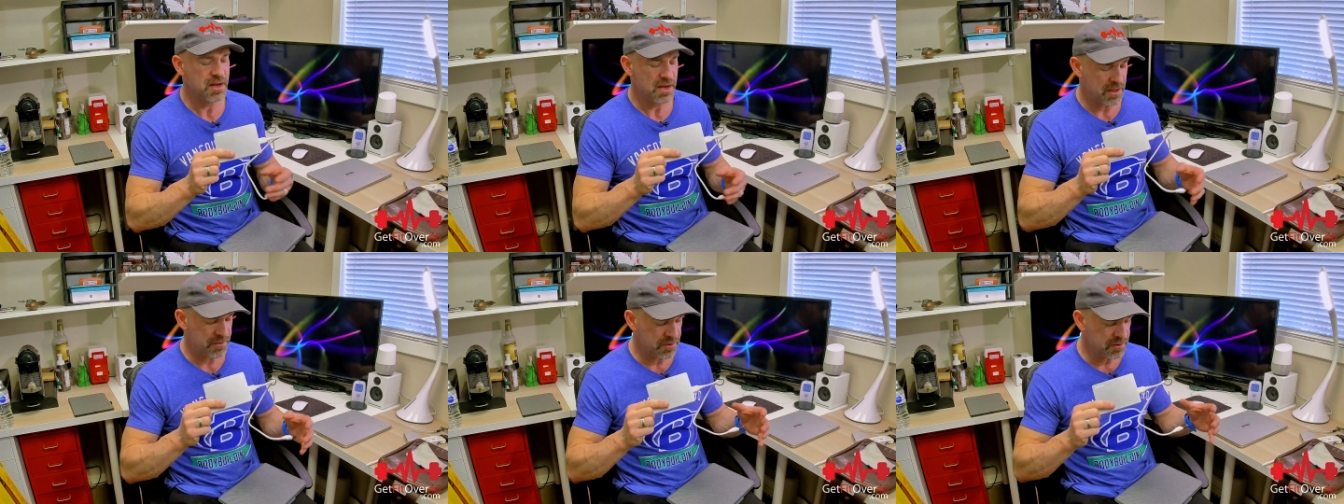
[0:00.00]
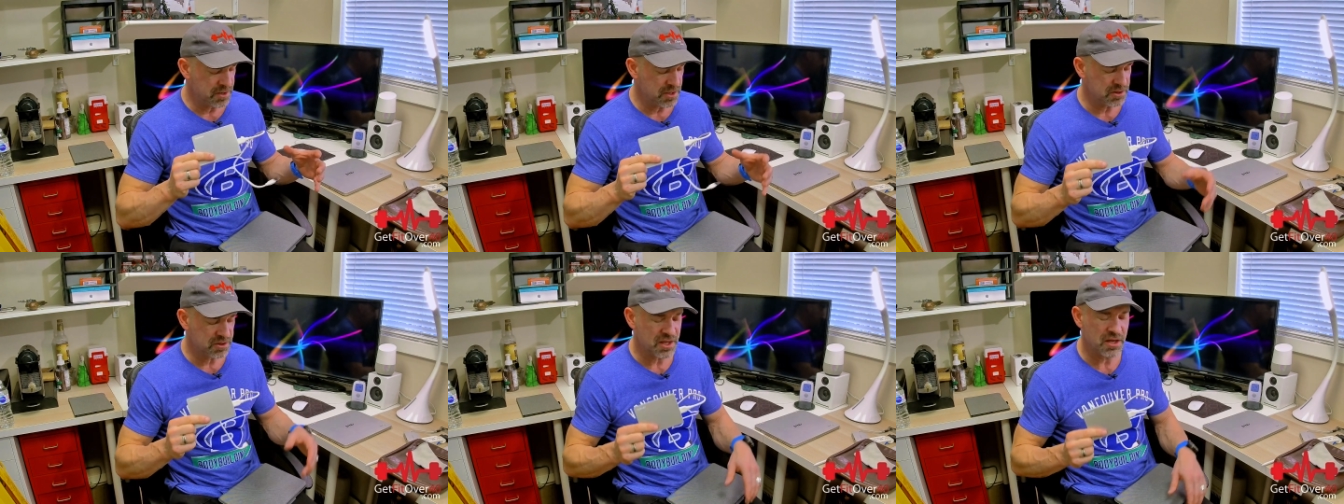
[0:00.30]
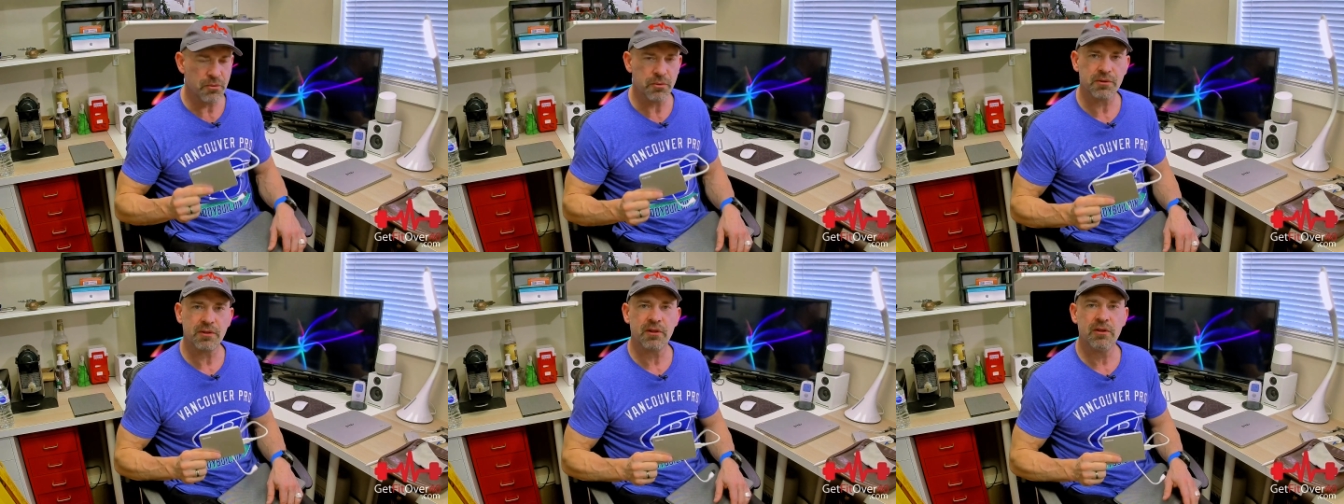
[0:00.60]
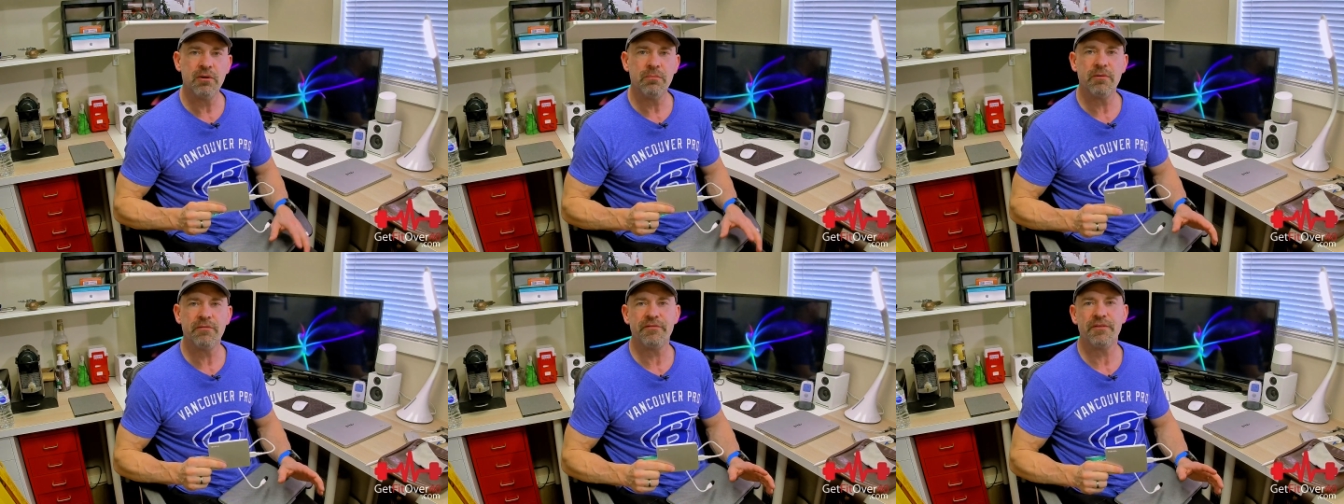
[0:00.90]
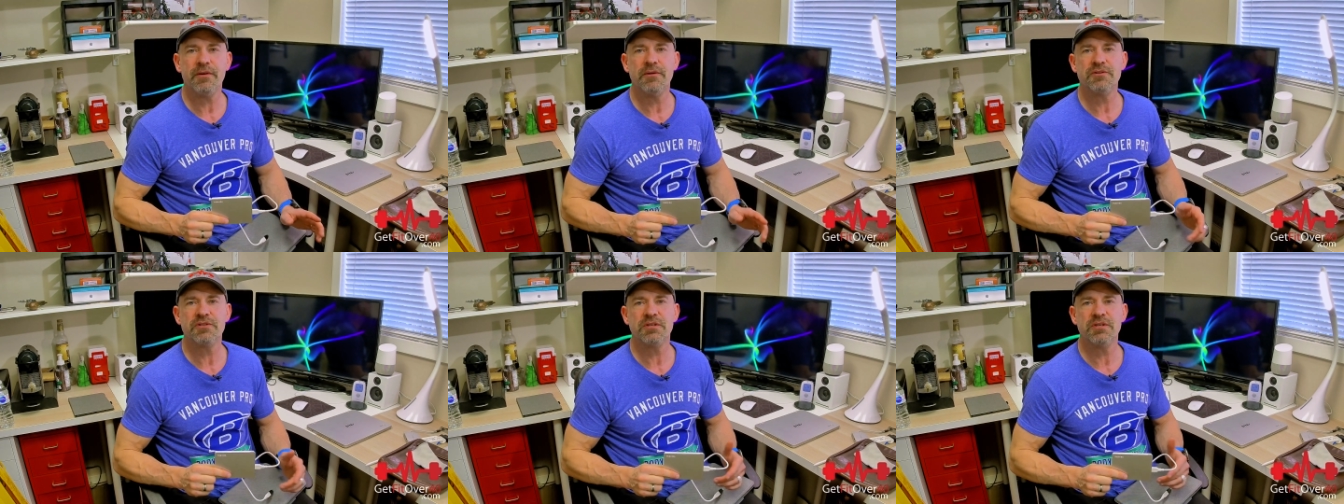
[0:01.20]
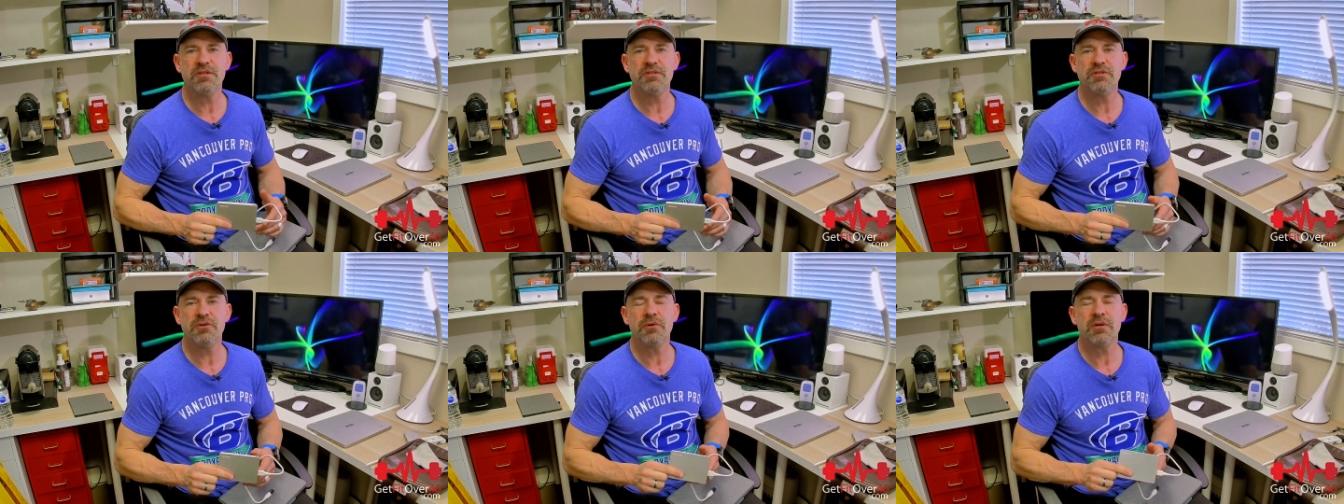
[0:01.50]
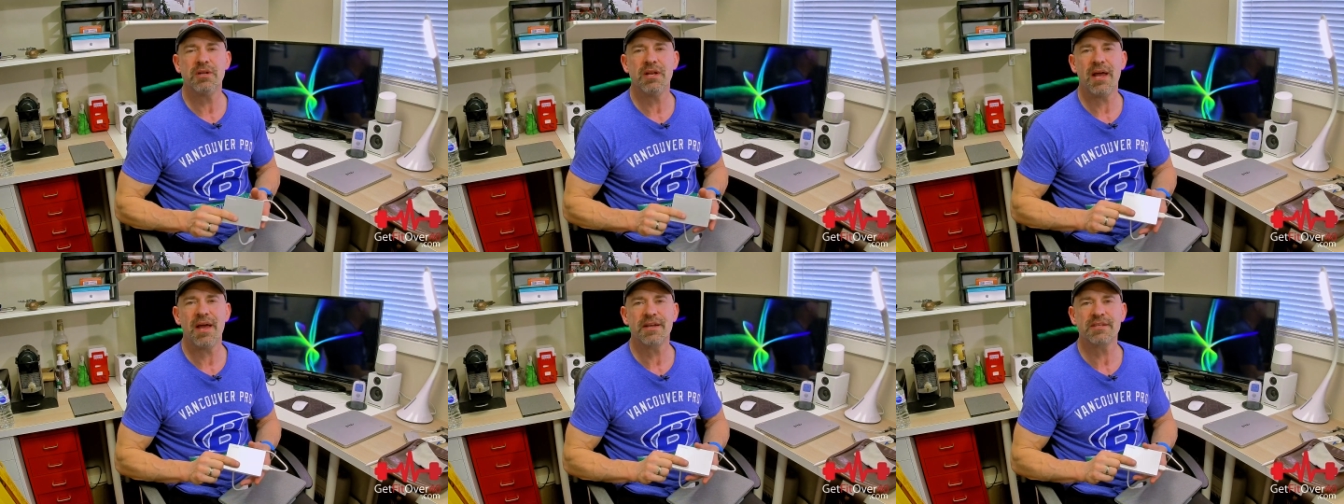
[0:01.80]
And the neat thing with LumaFusion is you
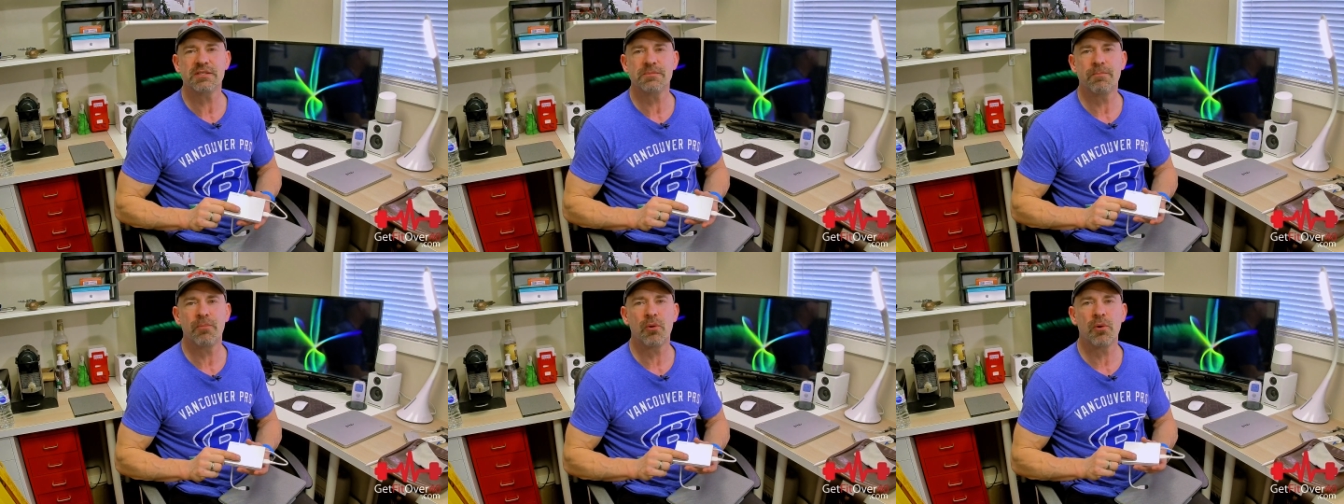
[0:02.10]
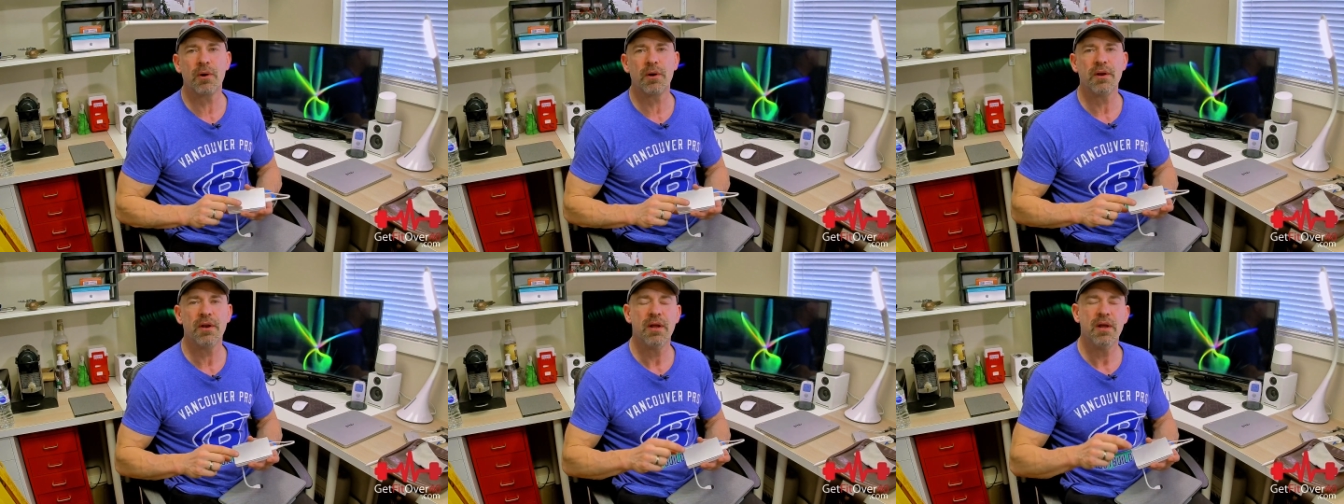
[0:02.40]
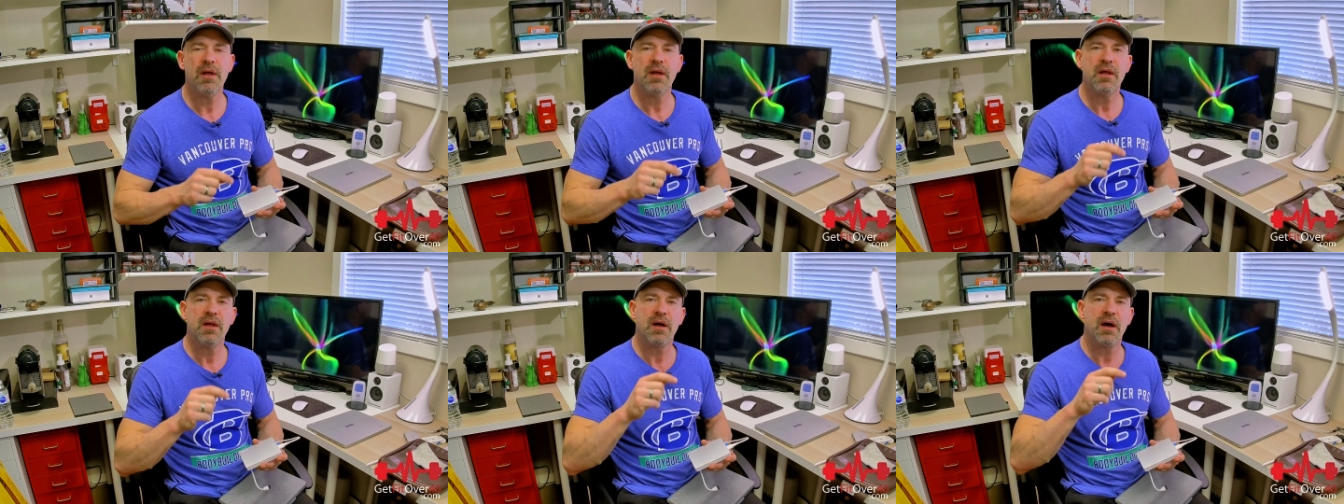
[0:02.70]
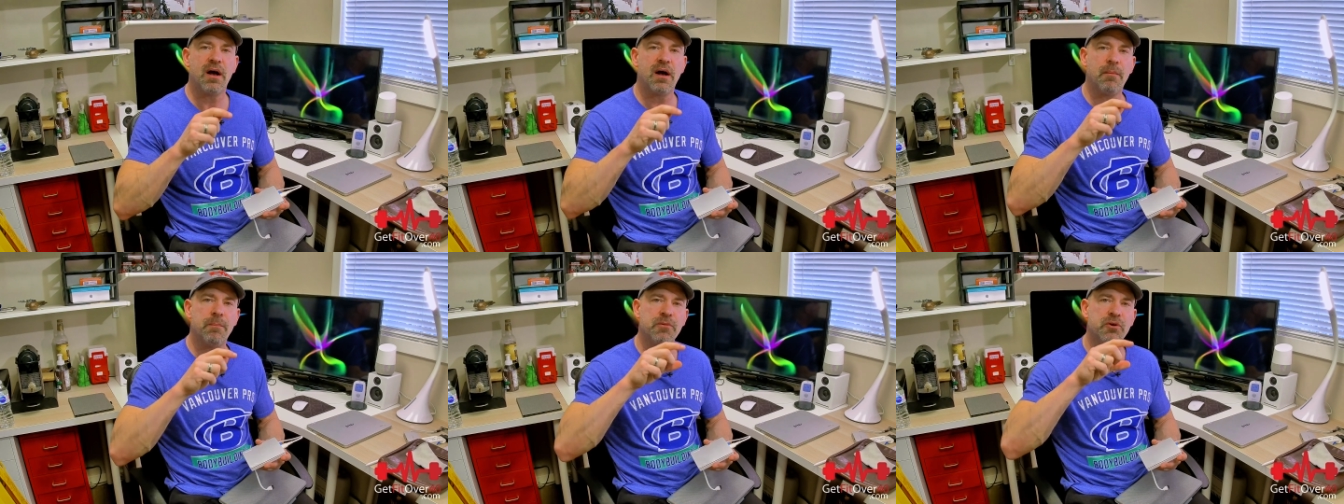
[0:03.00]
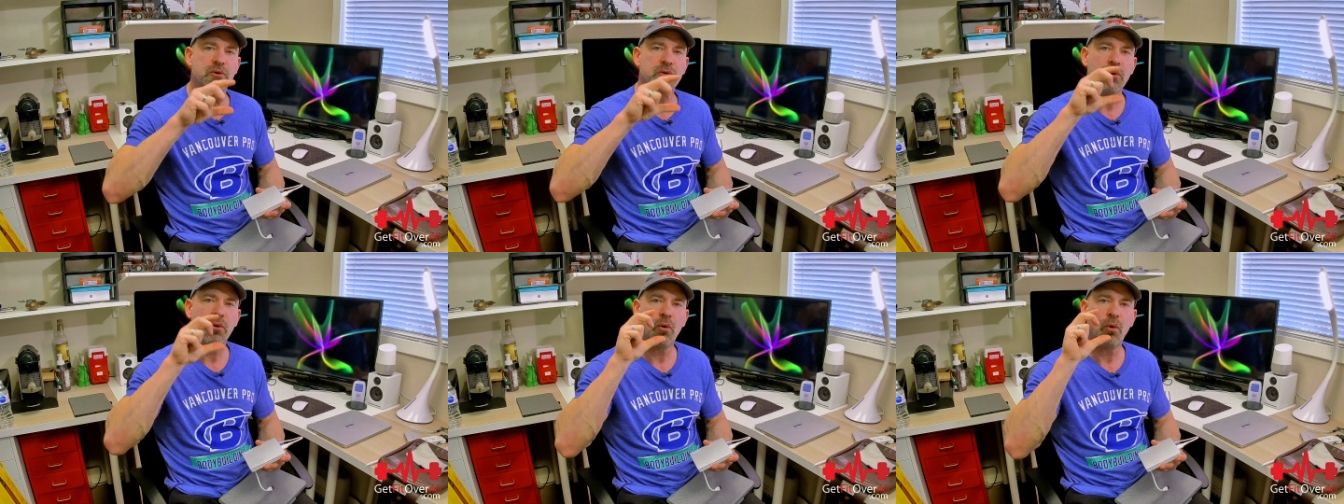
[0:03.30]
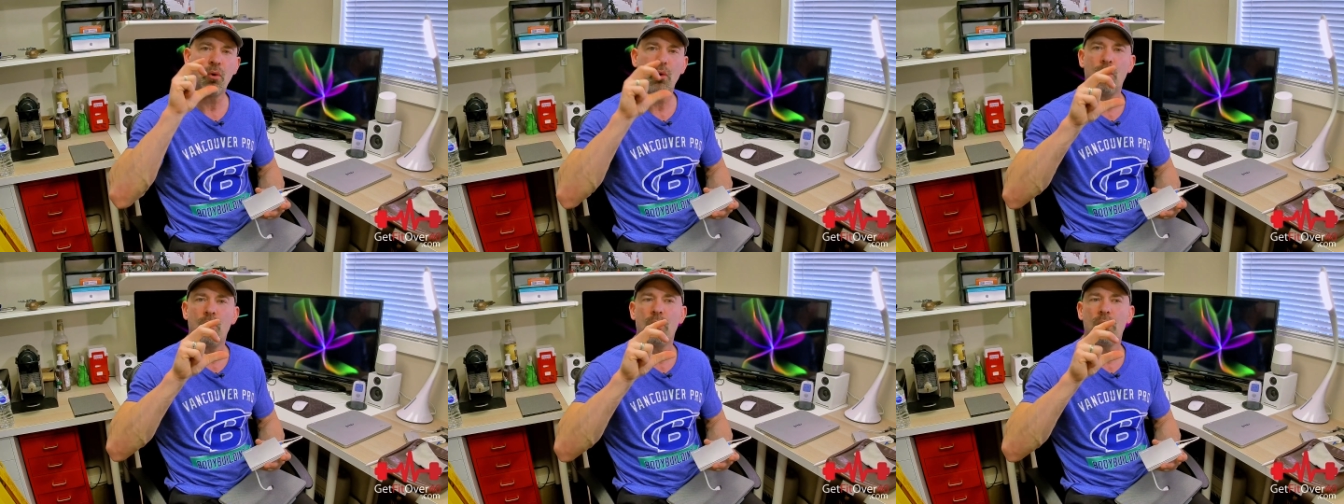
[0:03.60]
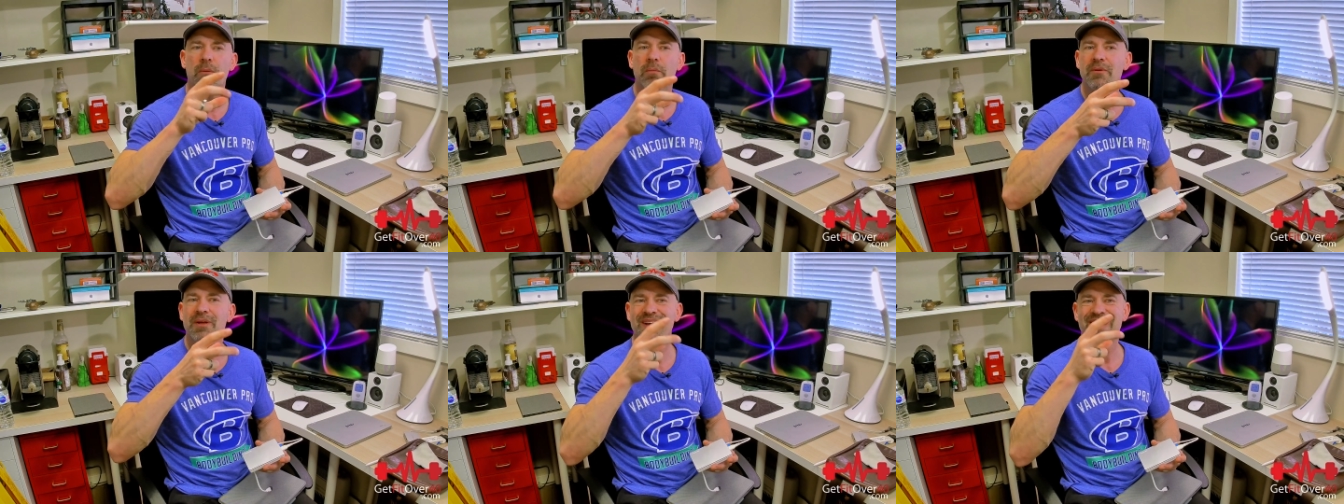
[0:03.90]
can export um, your
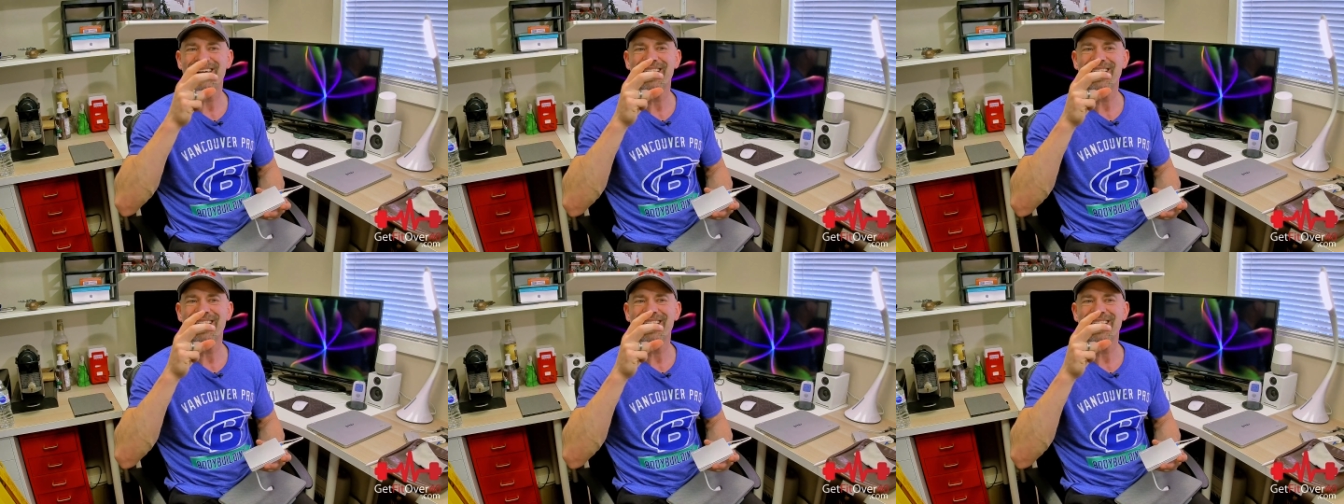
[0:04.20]
whole,